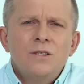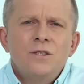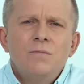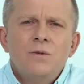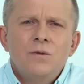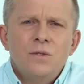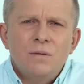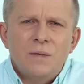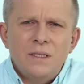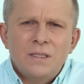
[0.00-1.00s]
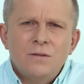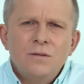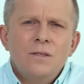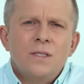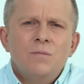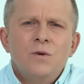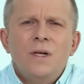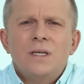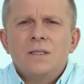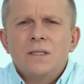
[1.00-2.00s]
Every year they become more
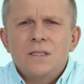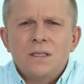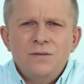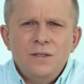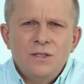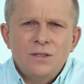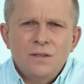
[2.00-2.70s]
disastrous,